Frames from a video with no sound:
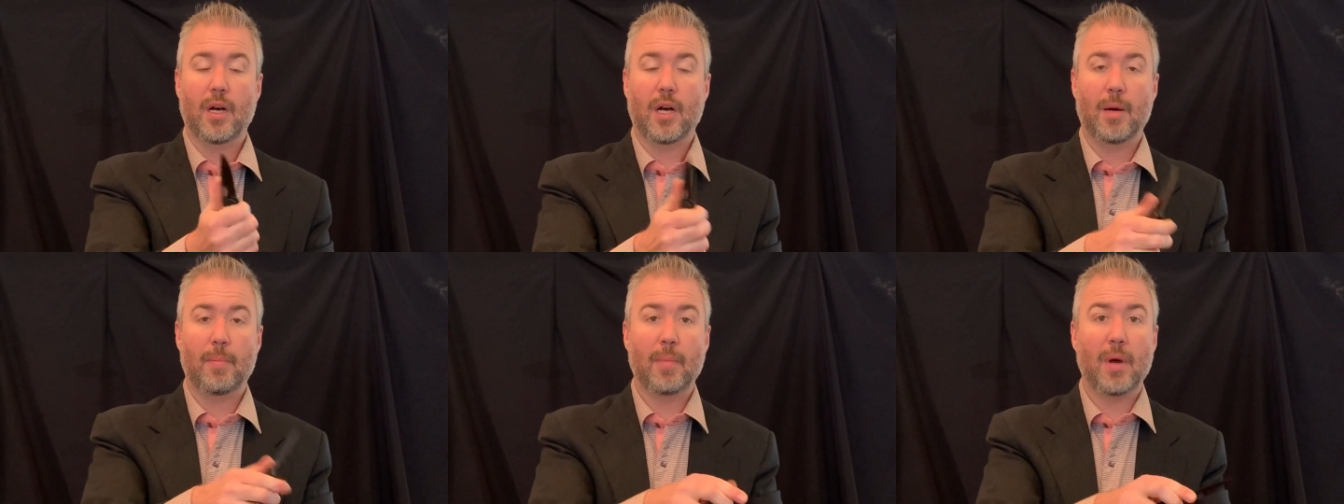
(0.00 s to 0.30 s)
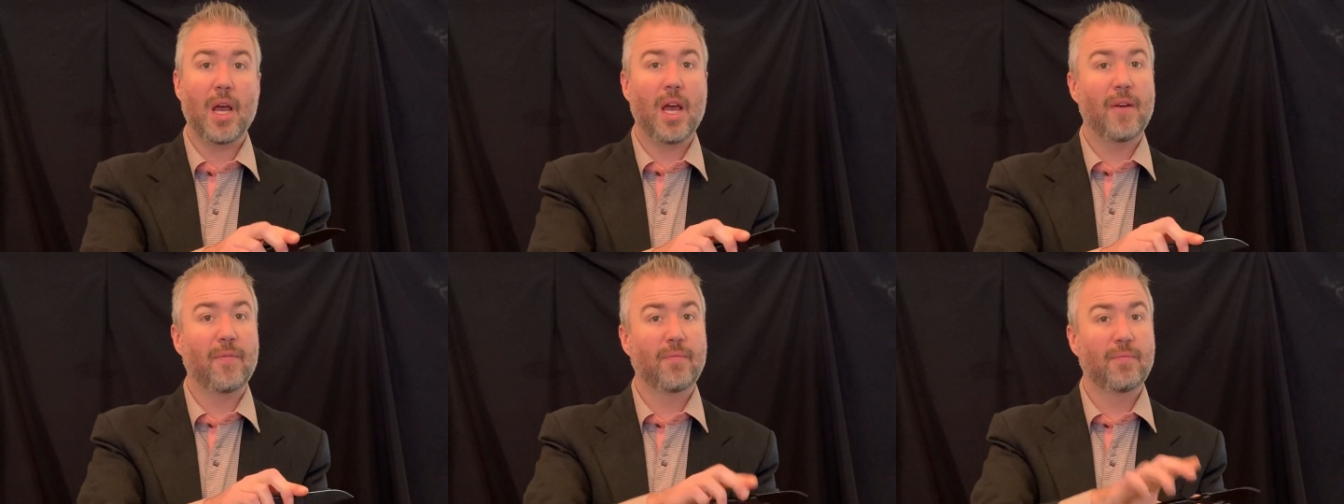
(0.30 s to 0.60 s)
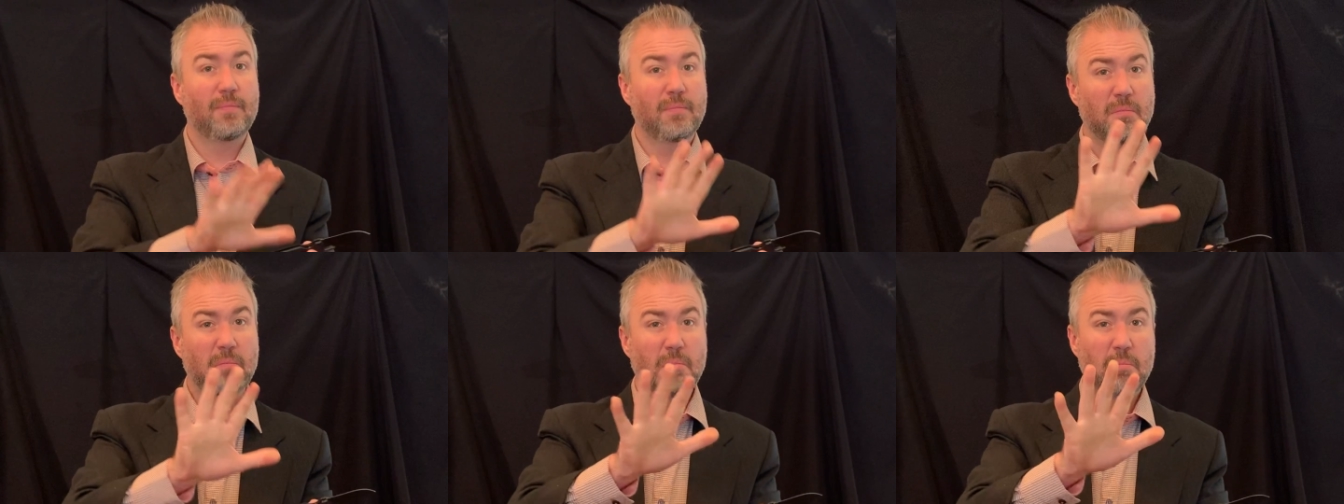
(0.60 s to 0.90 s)
I
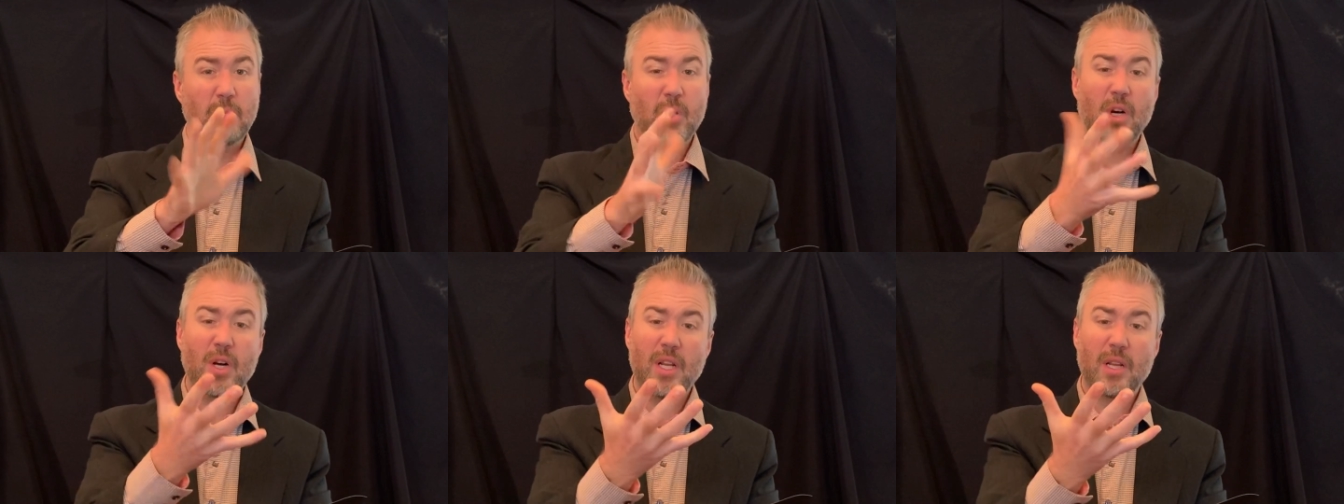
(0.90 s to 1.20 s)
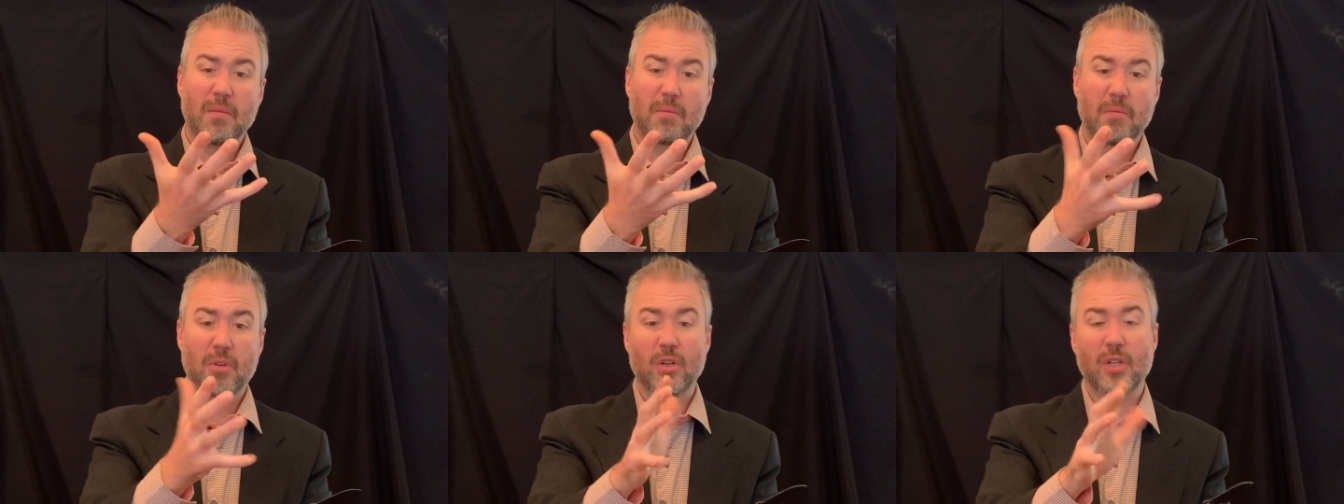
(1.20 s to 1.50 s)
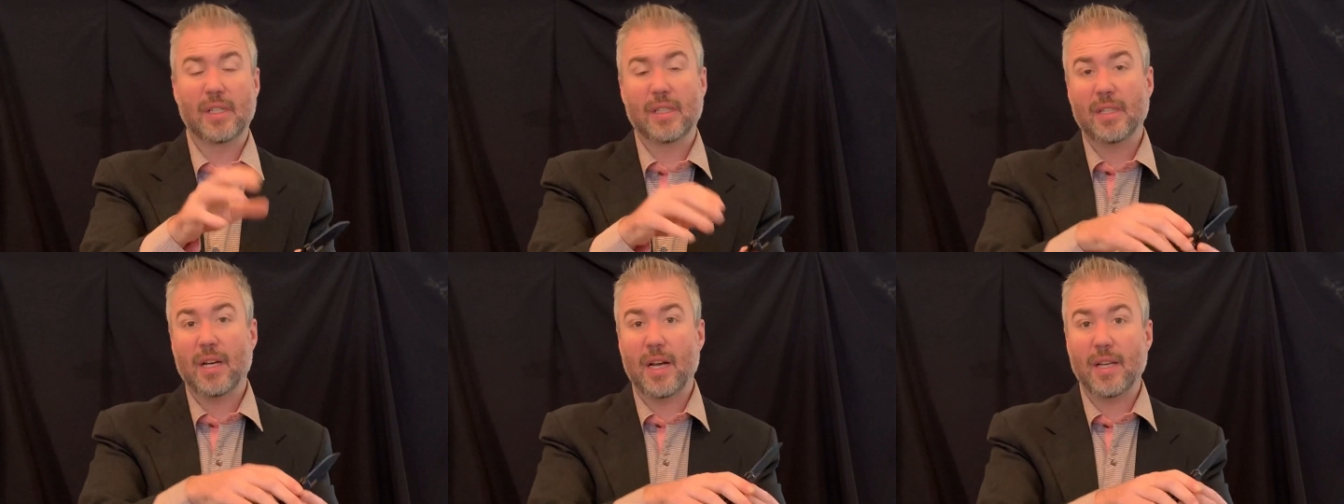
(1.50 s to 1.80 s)
have pretty
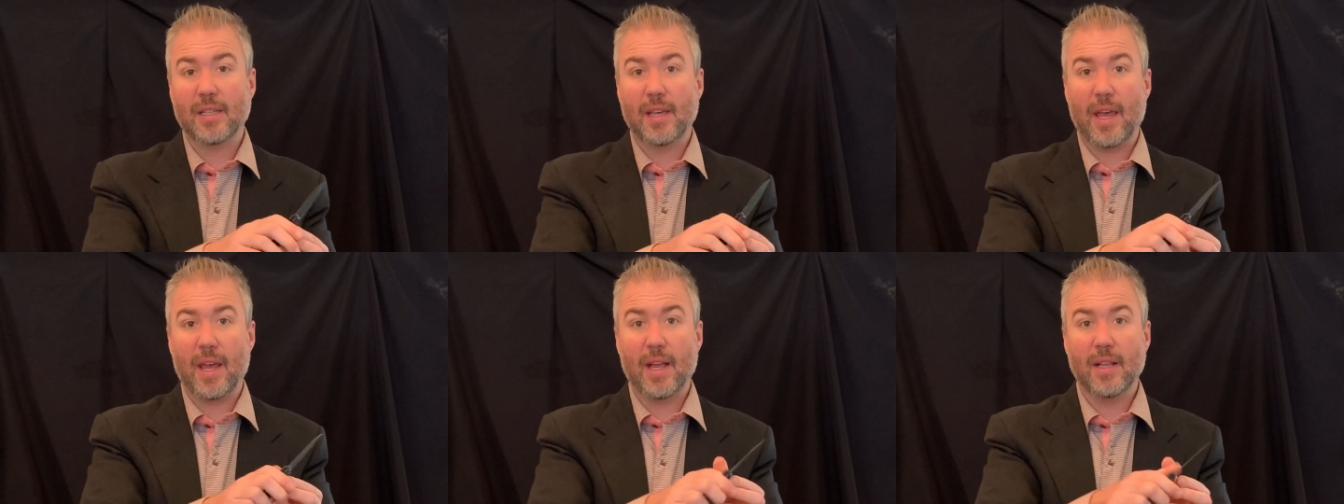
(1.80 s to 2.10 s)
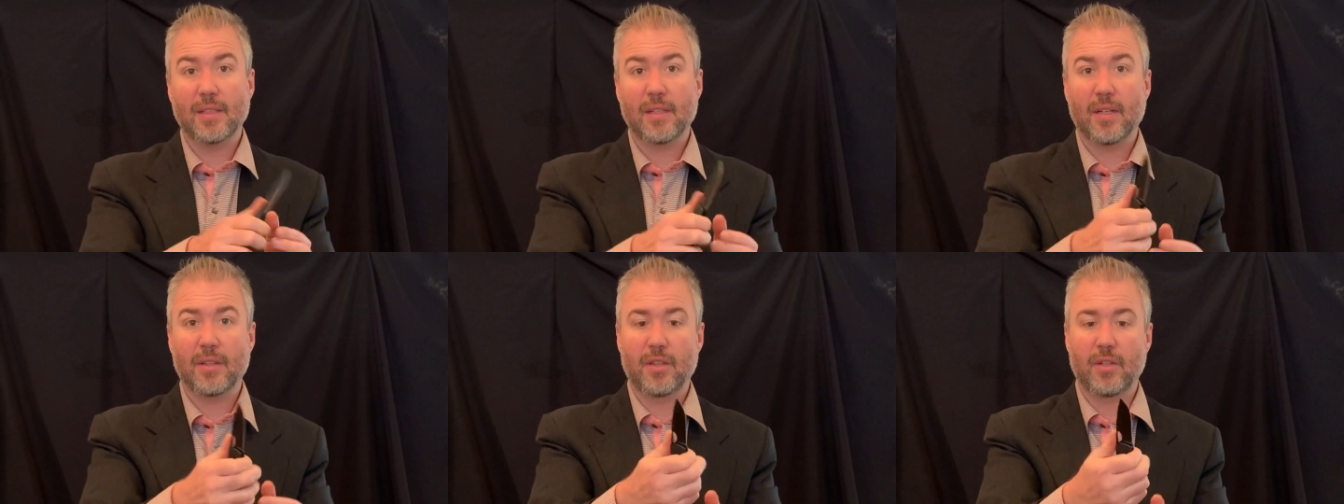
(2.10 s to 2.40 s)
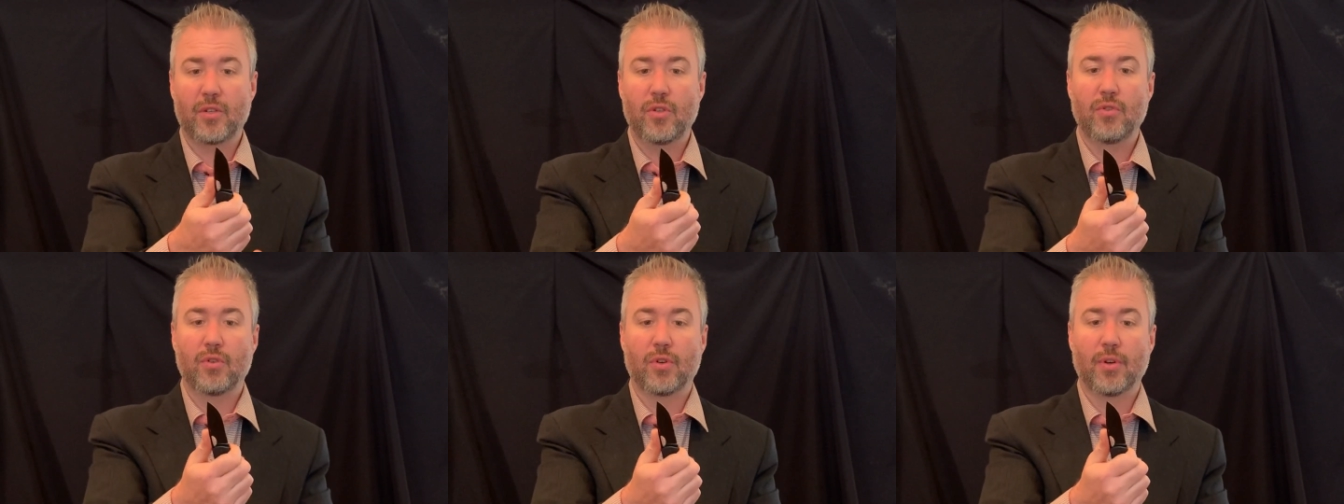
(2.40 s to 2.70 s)
good sized hands,
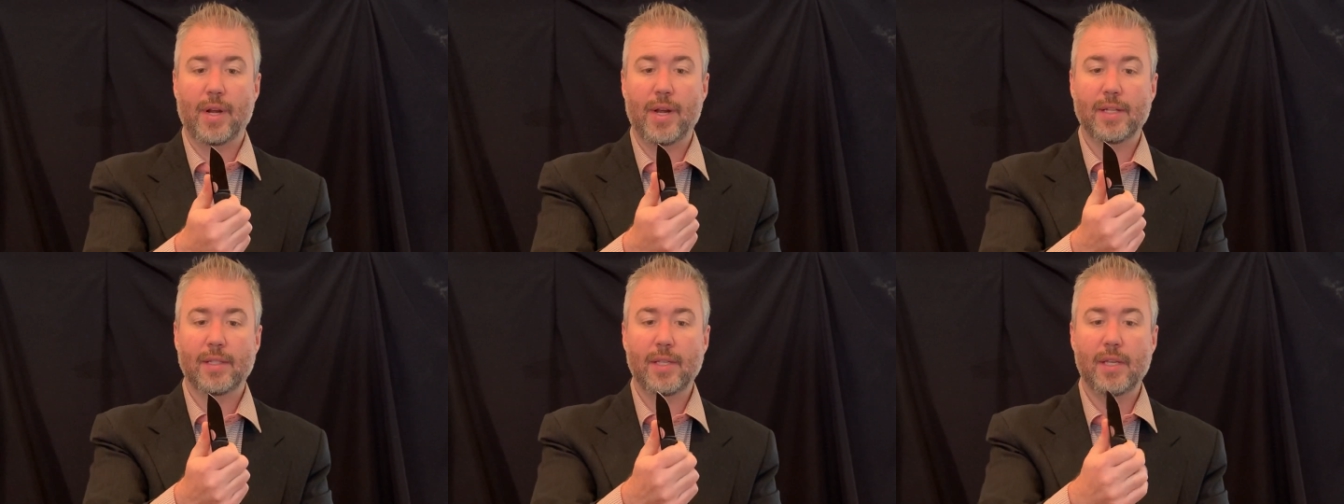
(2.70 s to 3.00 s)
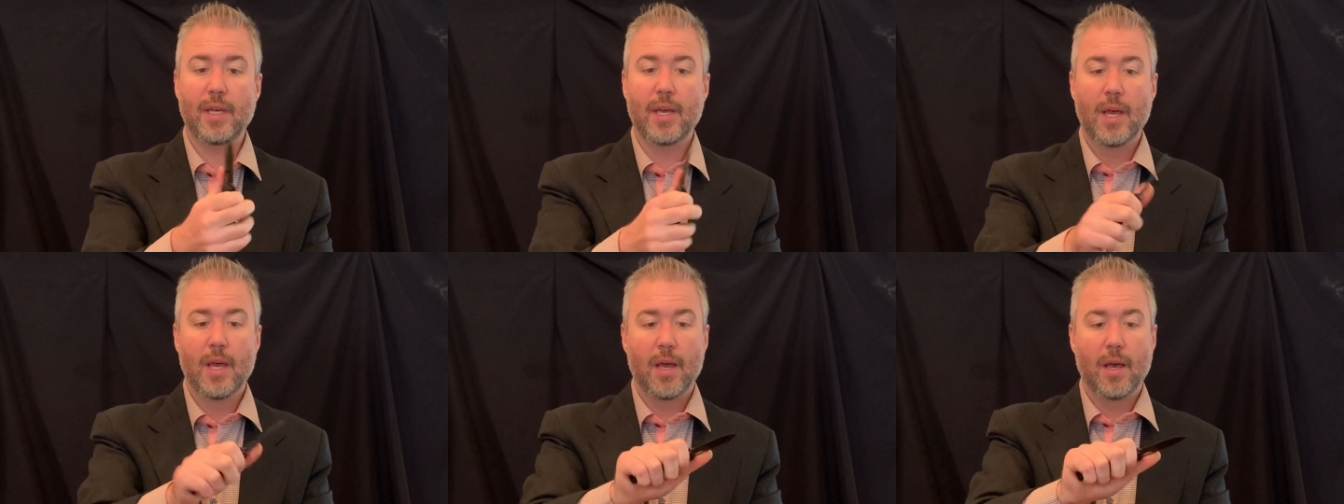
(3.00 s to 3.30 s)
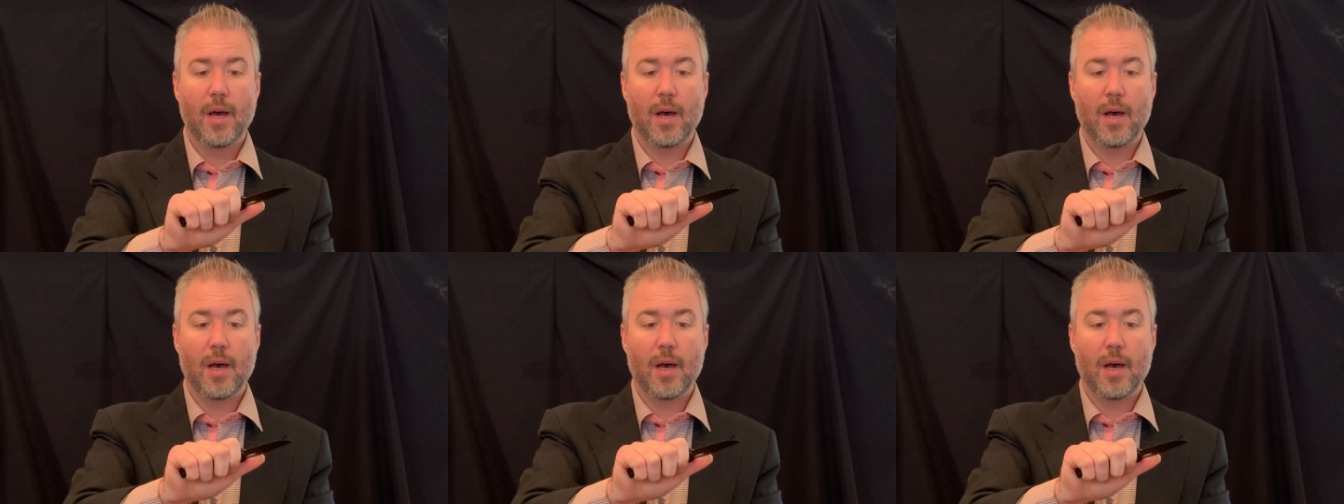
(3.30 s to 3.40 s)
nothing too crazy,